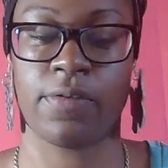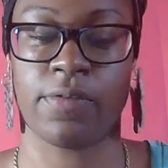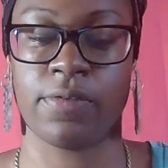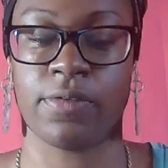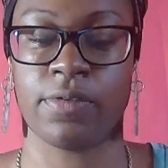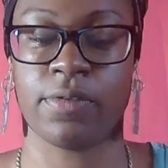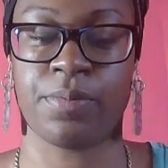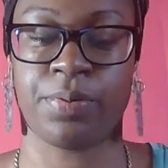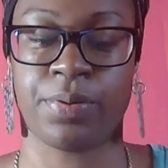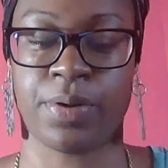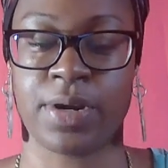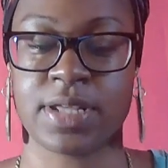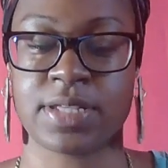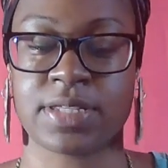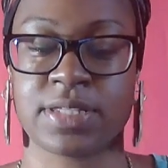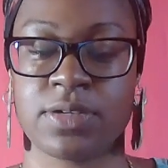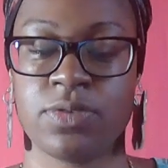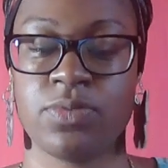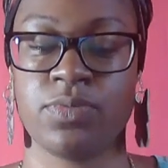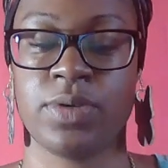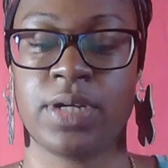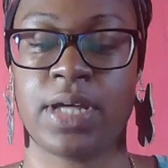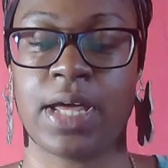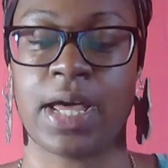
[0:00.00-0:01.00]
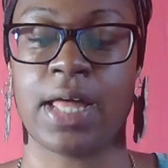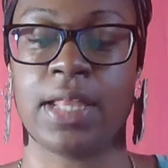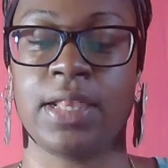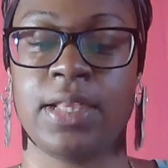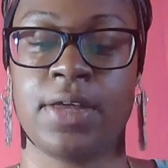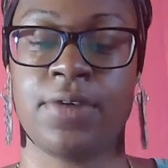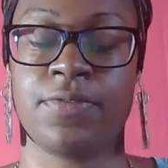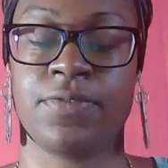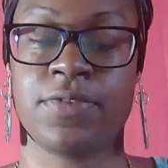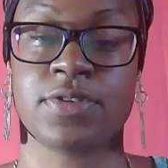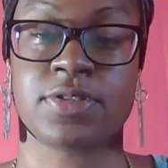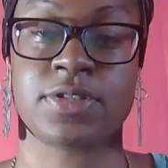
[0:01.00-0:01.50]
Present, we got
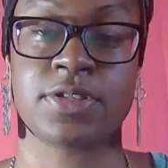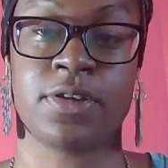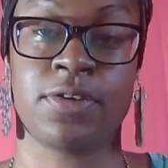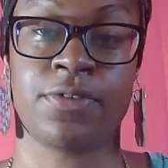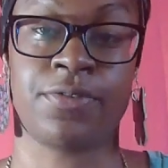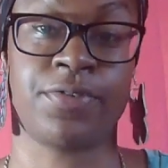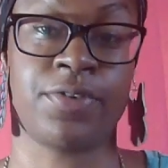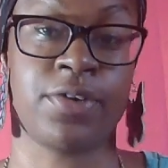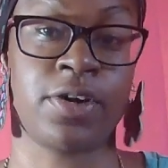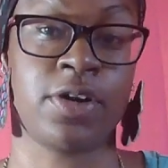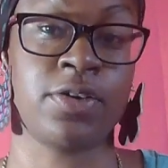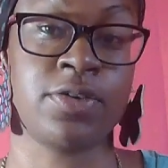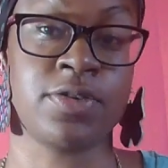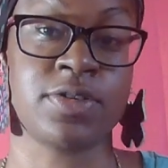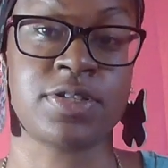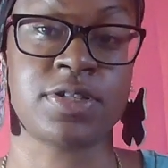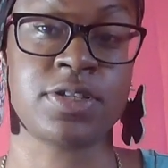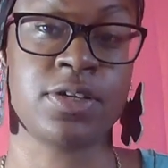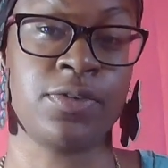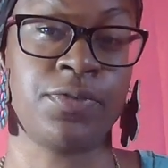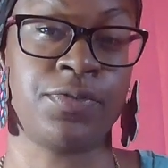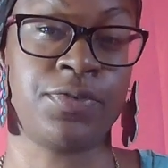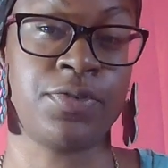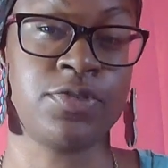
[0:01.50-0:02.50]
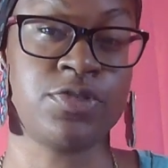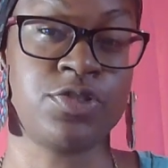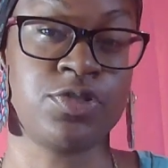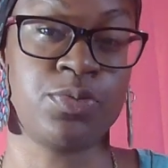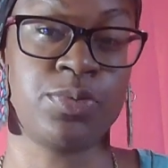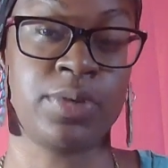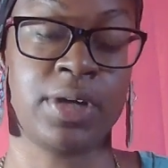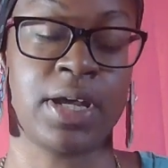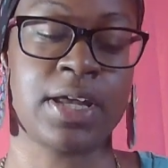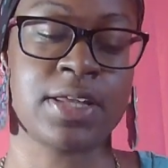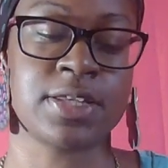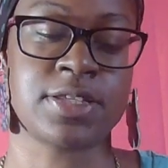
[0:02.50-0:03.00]
love yourself first, and future,
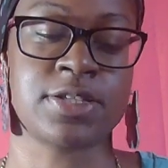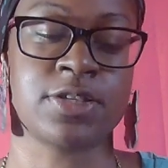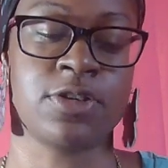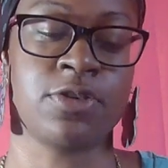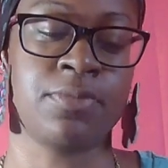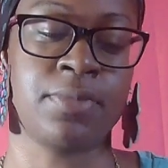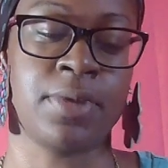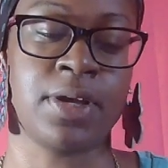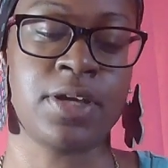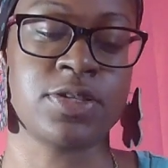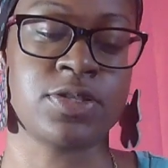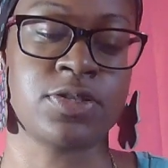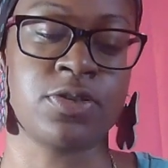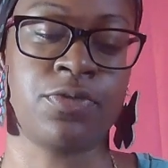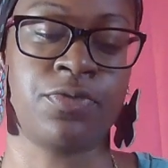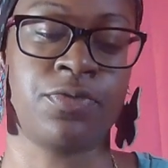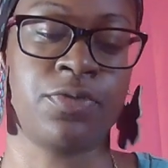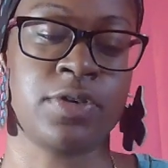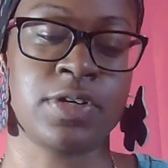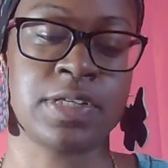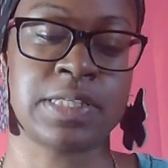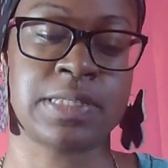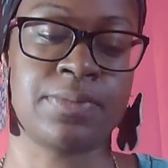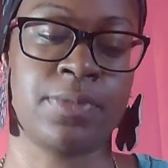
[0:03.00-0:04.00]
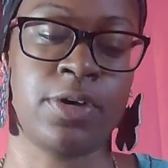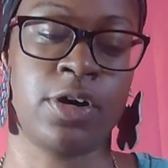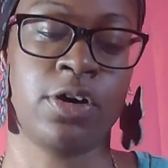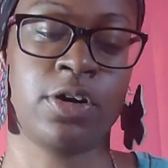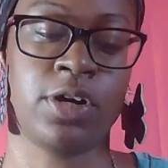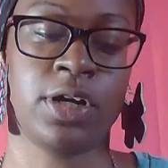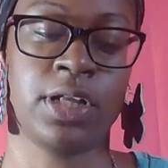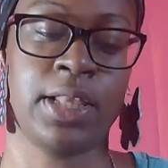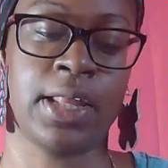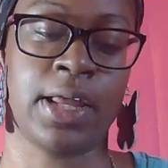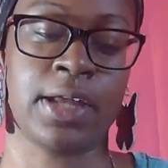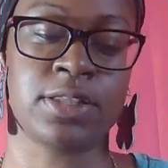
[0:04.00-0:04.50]
we got soulmate. So for a small
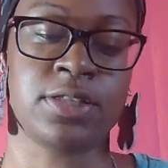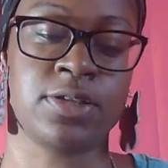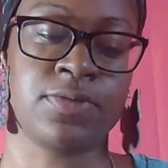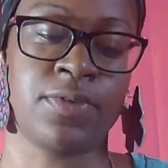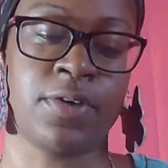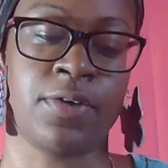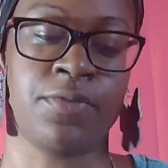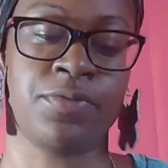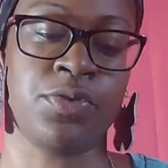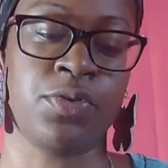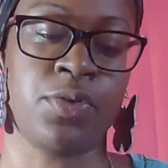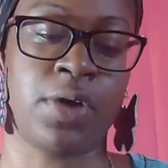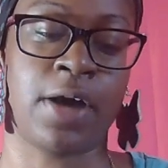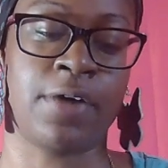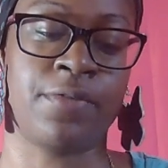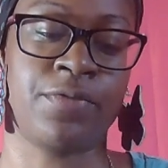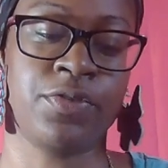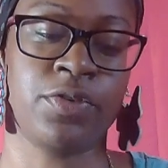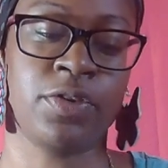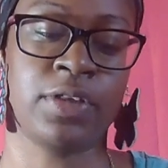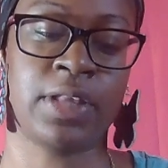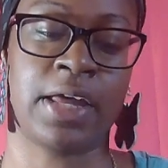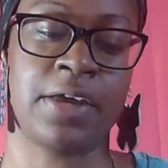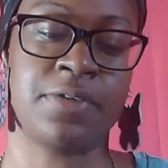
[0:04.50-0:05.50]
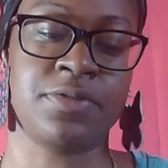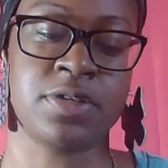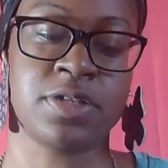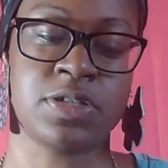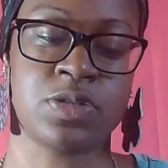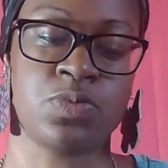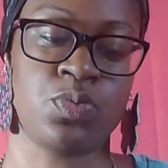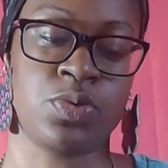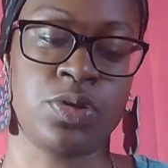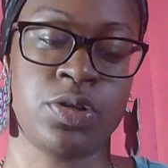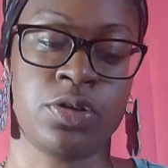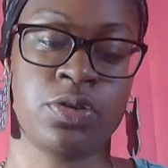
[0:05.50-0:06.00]
collective of you, I feel like this
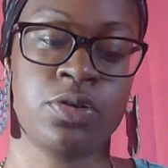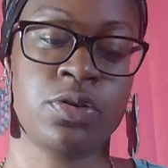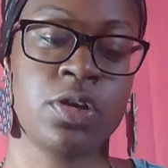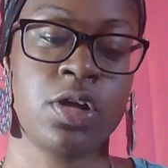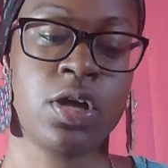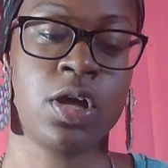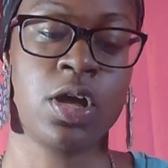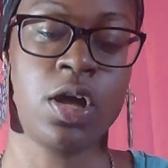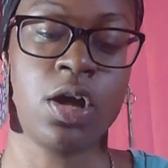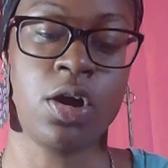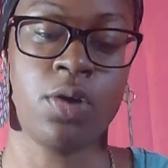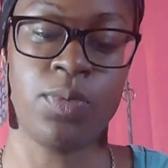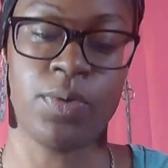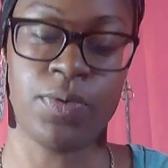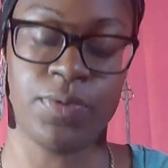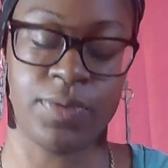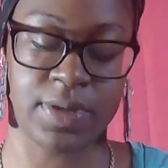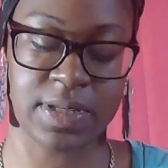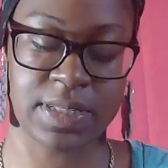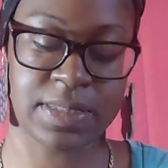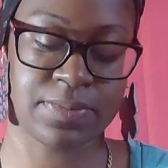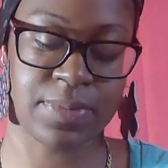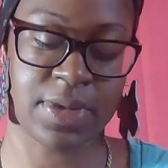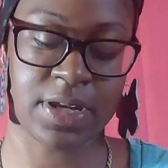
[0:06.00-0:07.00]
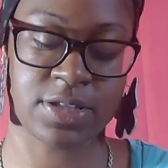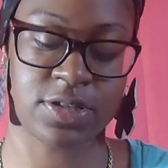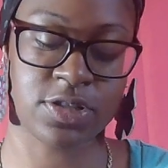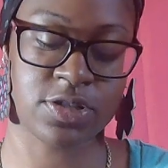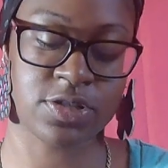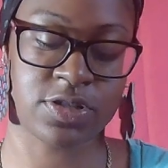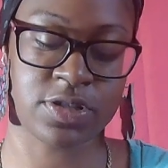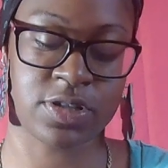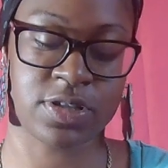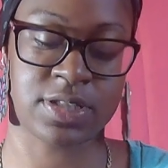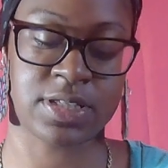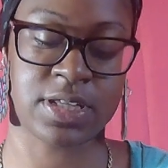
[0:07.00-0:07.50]
will, with this message,
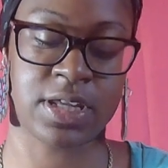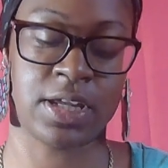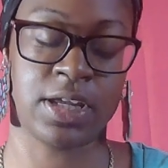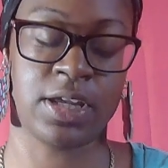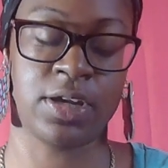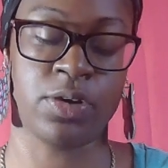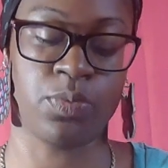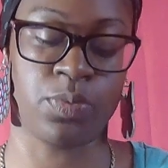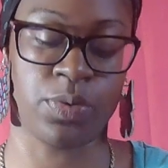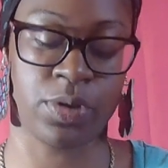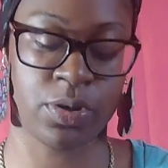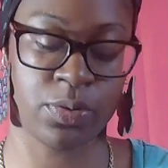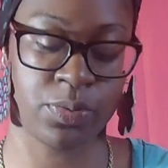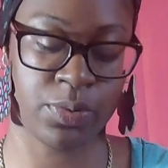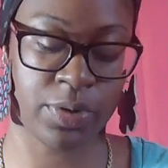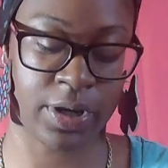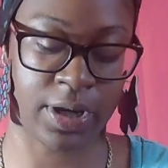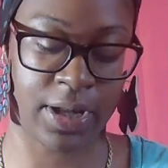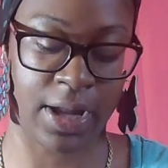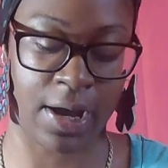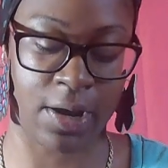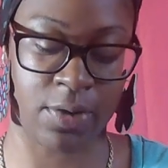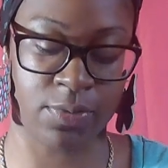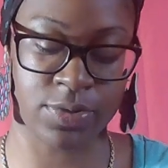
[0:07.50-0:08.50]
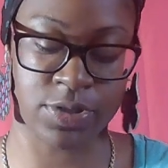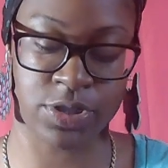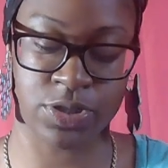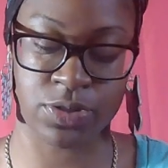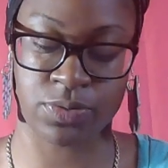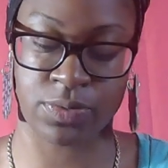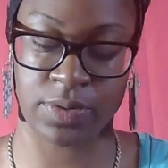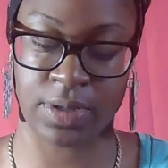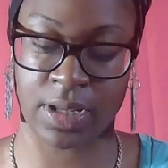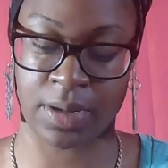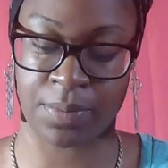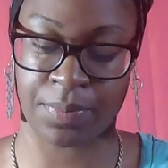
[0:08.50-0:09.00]
they're saying it will work out with you
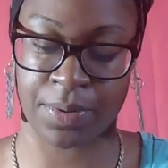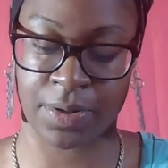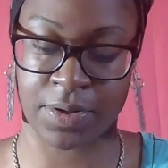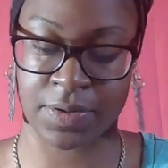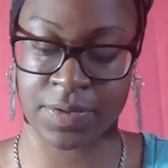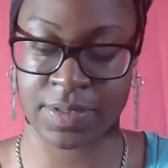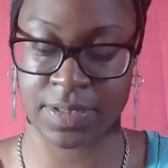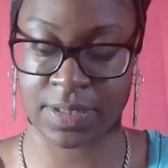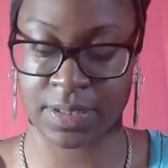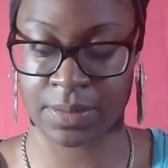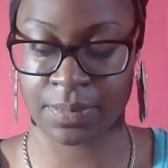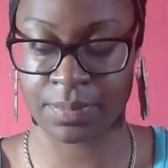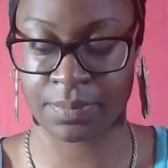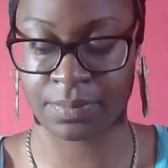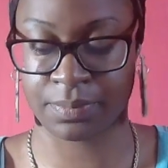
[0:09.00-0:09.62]
and that person.